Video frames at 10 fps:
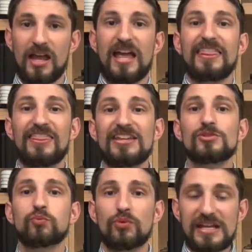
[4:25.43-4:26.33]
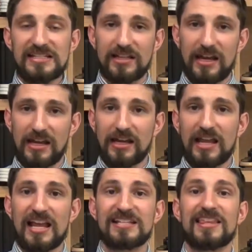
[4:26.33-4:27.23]
This reasoning
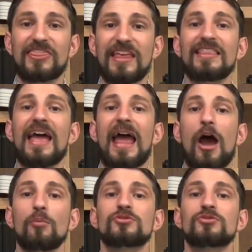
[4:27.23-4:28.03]
is the thing that helps